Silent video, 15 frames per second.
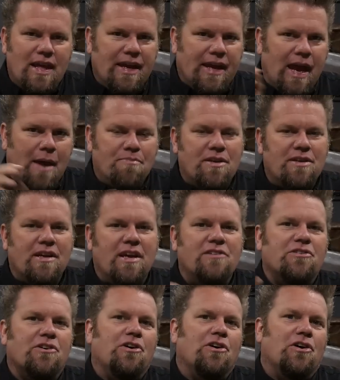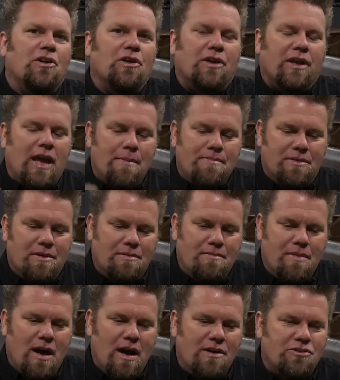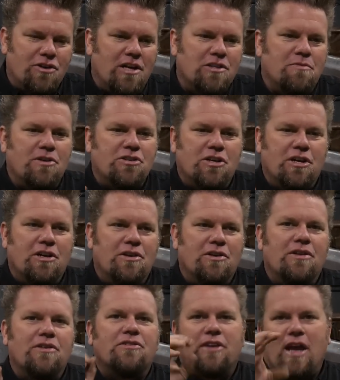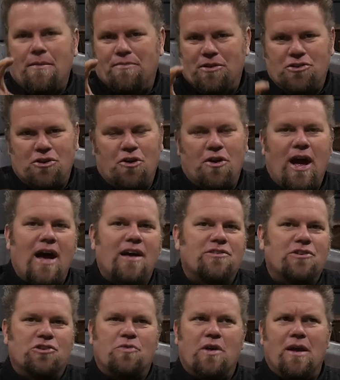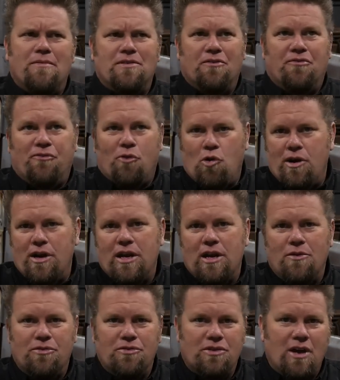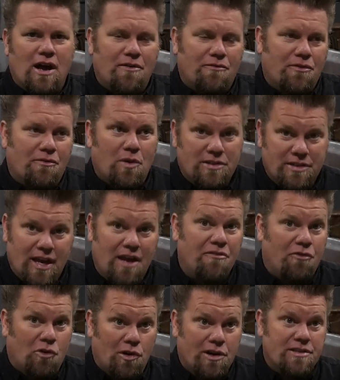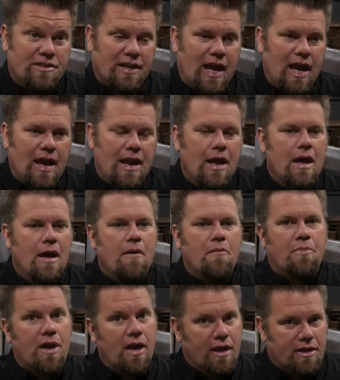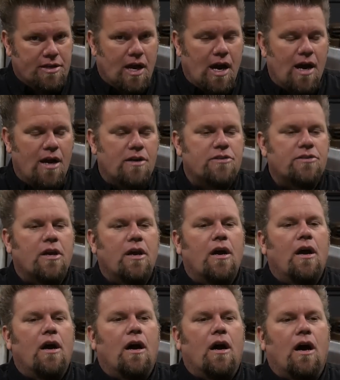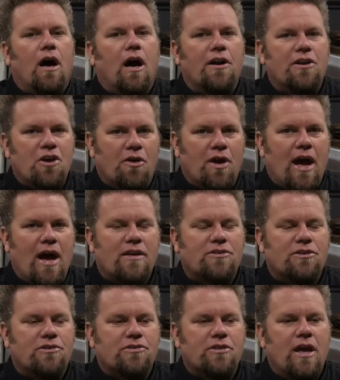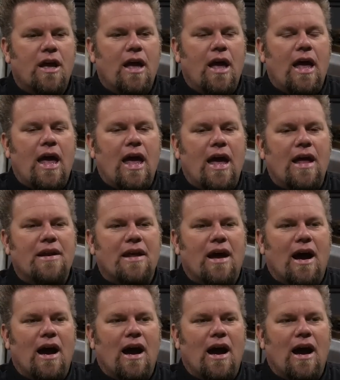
kept the diesel, kept the transmission, kept the Toyota axles, went up to 40, once again, 40s again, big tires on Yoda axles. And